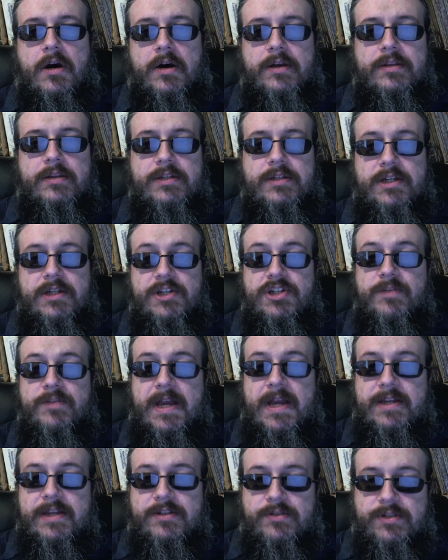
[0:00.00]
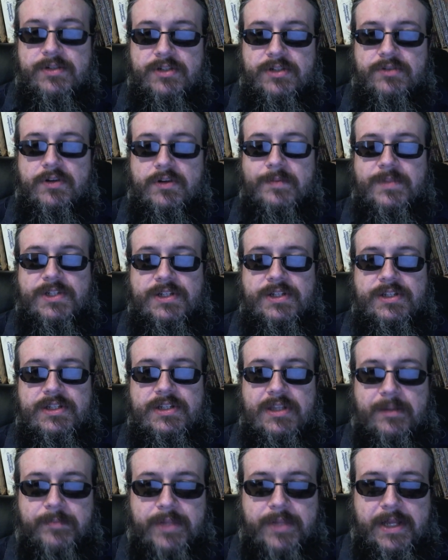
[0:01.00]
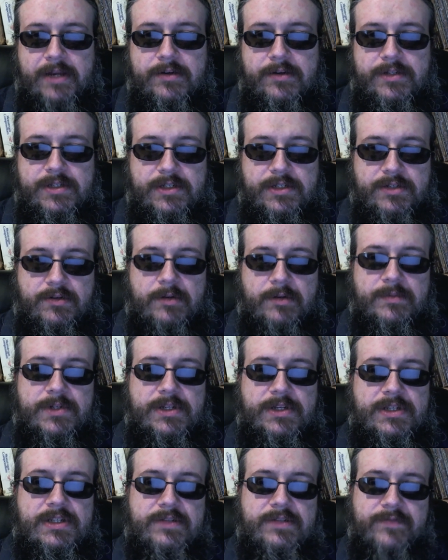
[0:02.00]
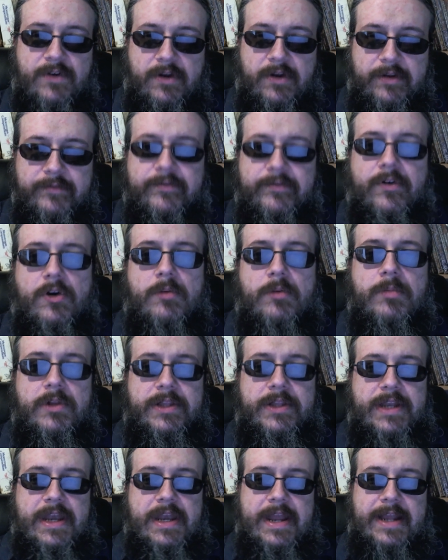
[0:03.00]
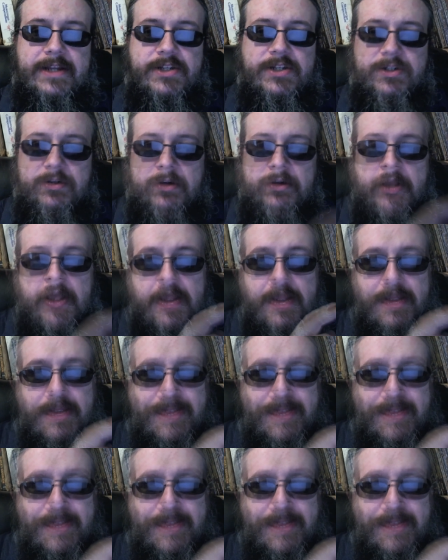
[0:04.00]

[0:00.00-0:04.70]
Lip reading: on the Dungeon Master's descriptions and the player's descriptions. It's very verbal in nature.